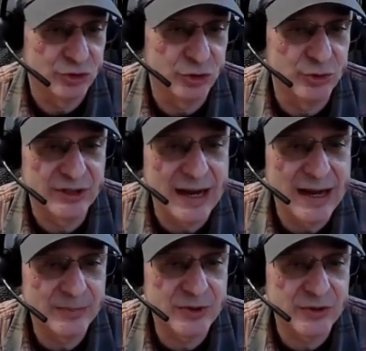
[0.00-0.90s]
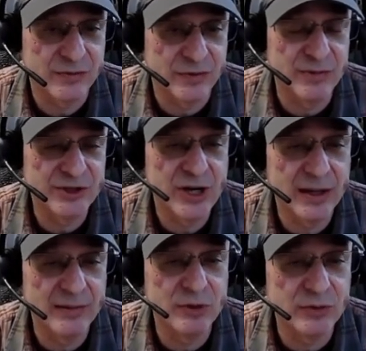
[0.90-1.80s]
two tops from the
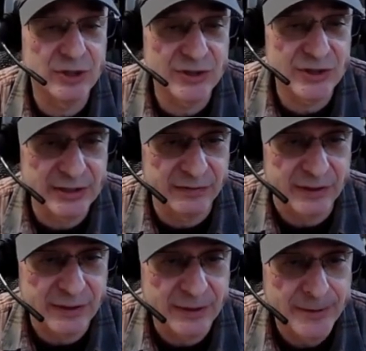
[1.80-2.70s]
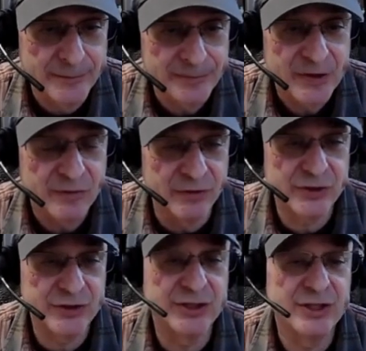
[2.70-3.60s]
time you receive it.
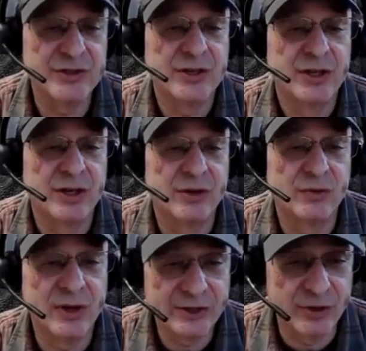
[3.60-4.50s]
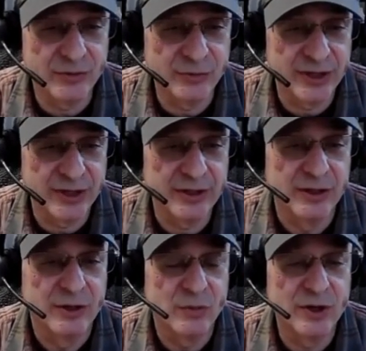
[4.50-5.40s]
Versus a retrofit,
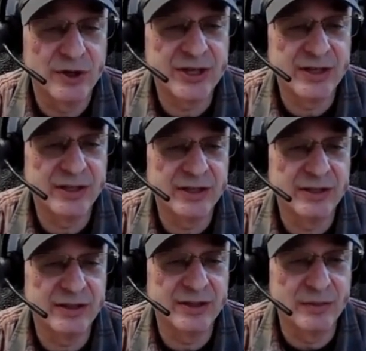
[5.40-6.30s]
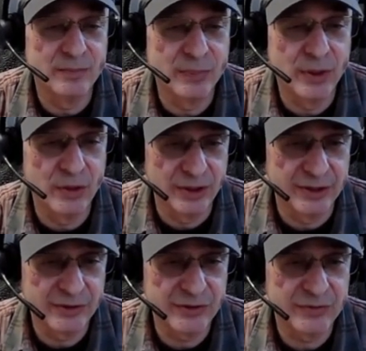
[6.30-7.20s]
we're selling the
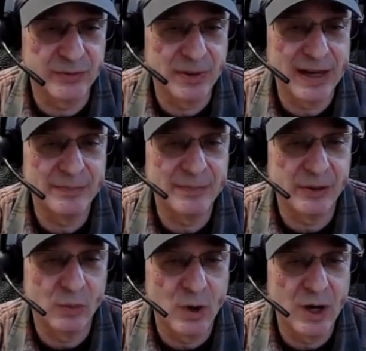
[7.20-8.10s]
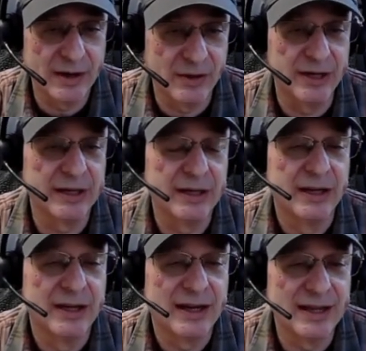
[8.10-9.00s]
components with piping and wiring,
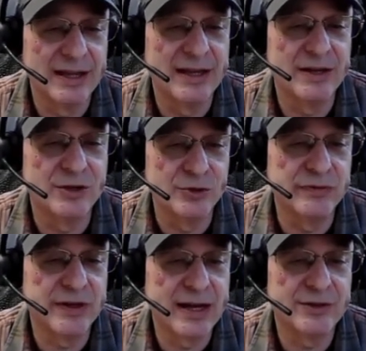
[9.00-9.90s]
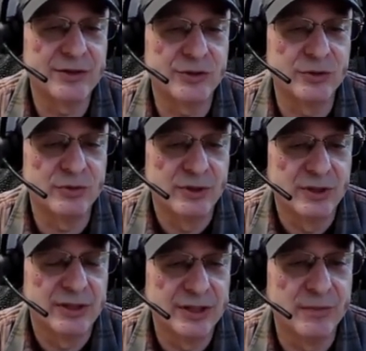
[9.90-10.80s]
and then you've got to,
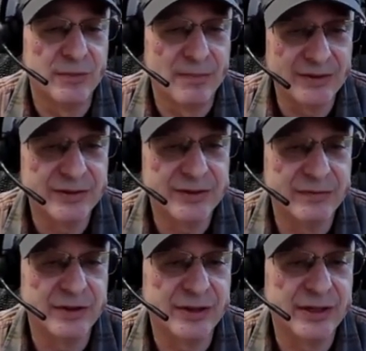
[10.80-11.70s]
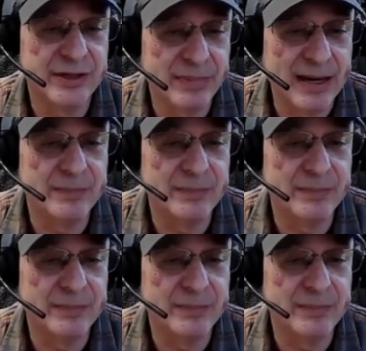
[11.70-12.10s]
mount everything,